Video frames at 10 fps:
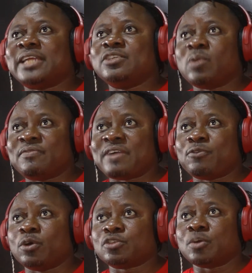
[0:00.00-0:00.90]
didn't qualify
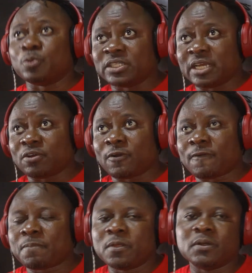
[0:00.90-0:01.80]
for World Cup. It was Ekong.
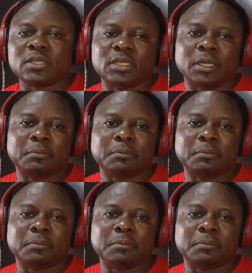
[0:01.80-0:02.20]
Okay now.